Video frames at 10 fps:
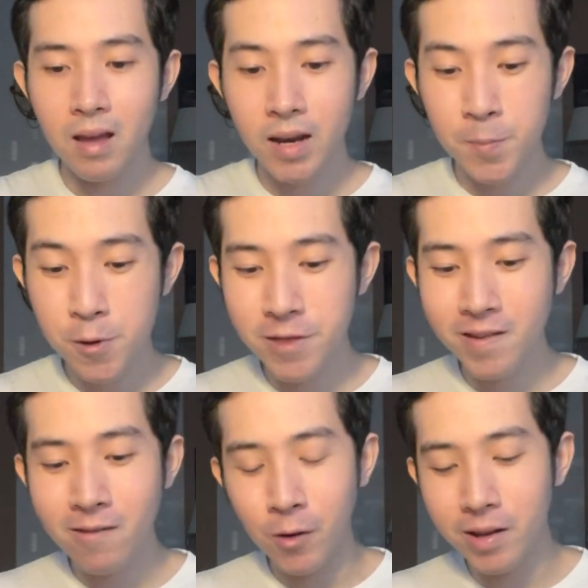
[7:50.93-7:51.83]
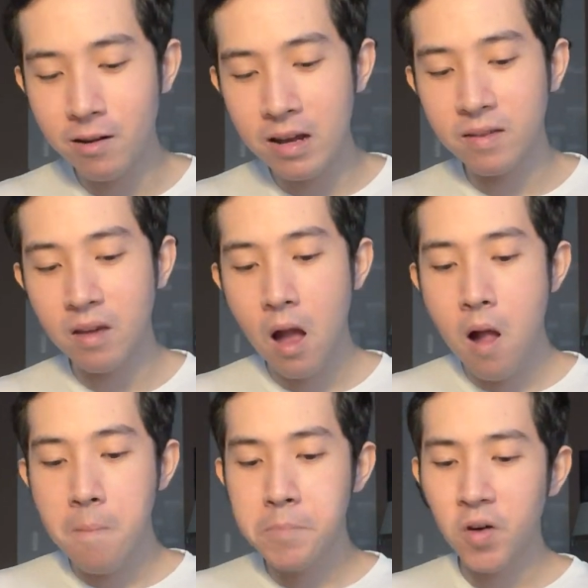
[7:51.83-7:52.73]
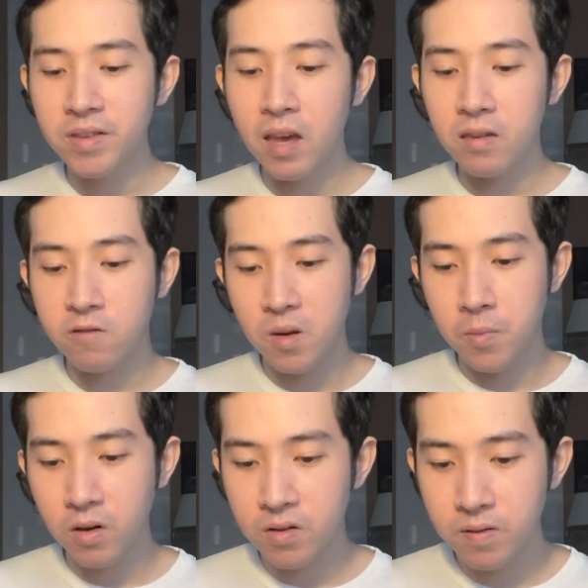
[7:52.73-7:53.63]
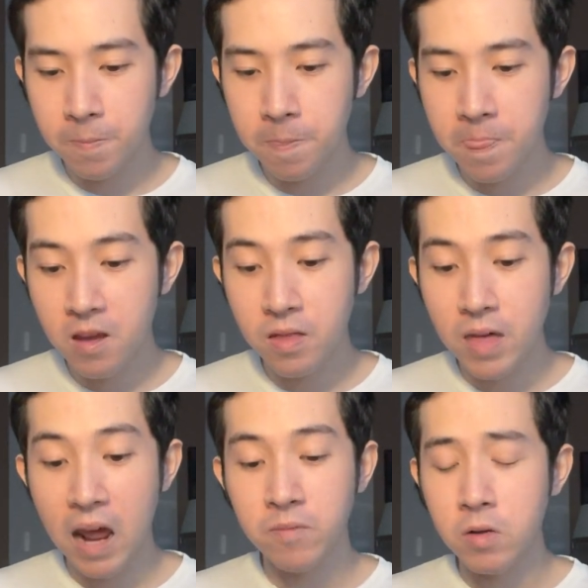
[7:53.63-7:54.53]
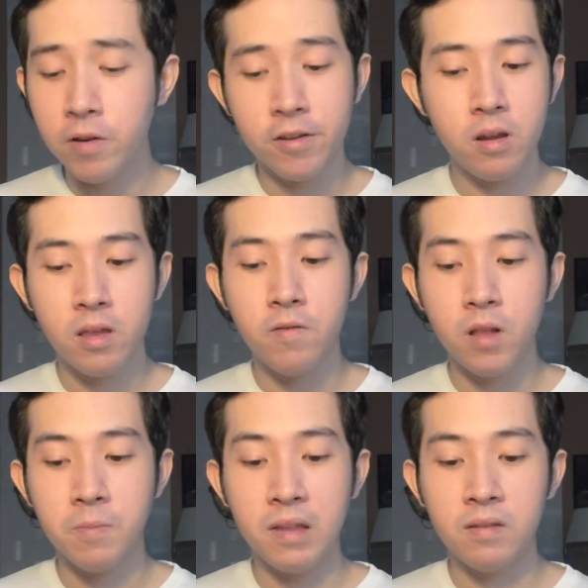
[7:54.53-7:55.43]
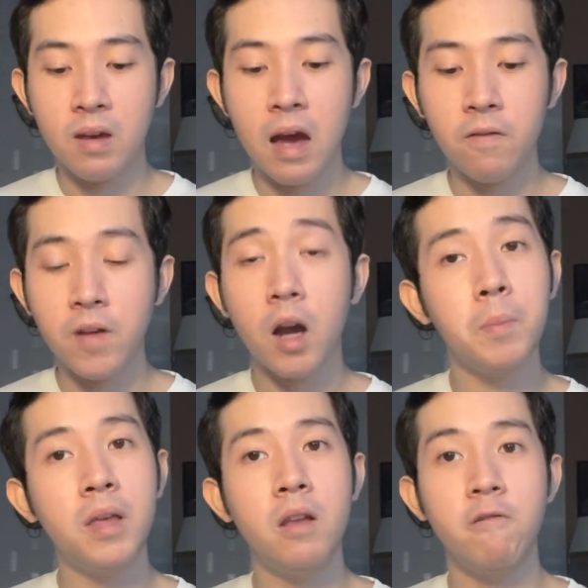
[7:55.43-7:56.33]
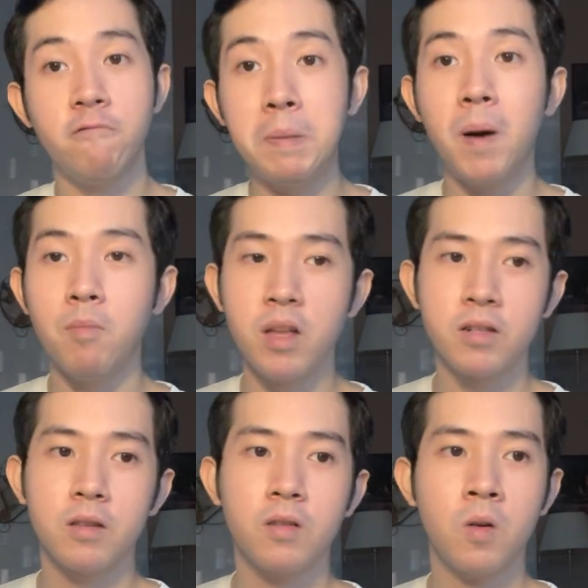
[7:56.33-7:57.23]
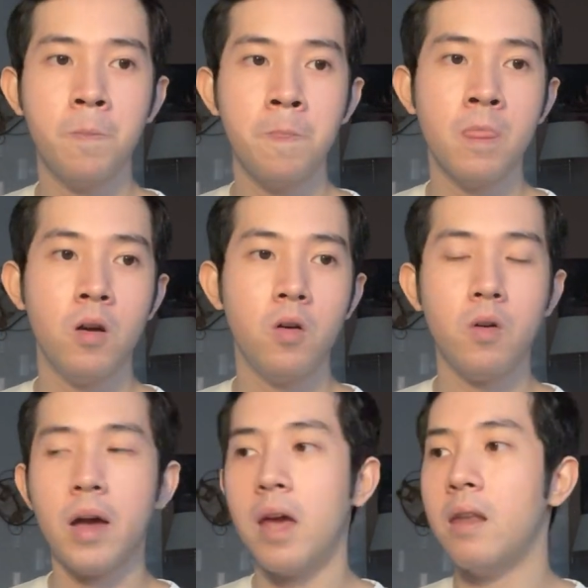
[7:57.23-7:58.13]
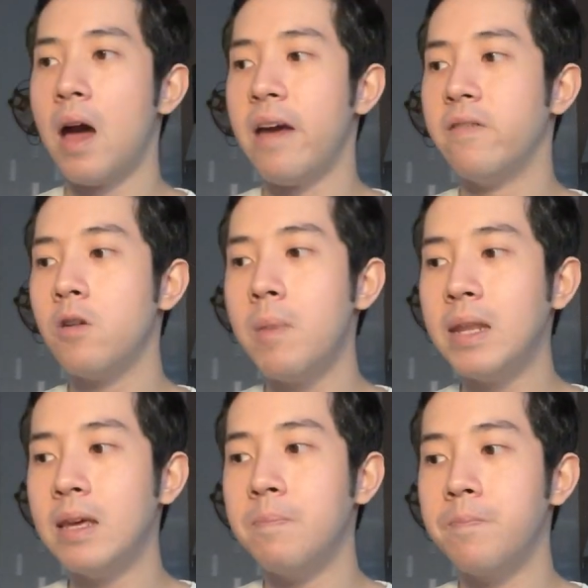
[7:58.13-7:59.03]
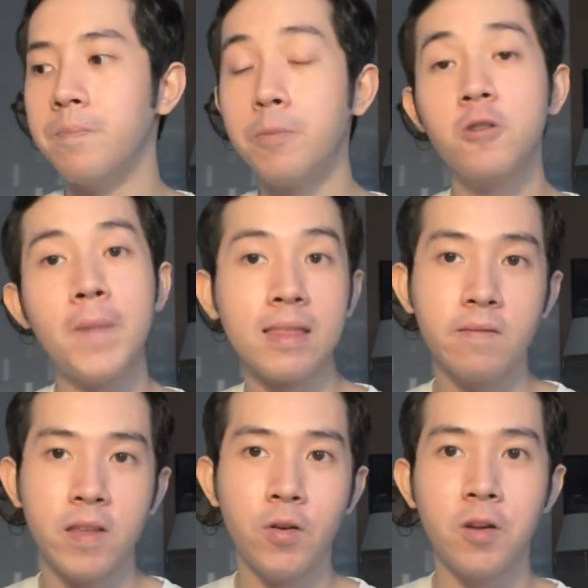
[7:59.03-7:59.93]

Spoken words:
Number 3 I wrote here is most history books that have been written in the Philippines have not been republished. So, again, there are many perspectives that you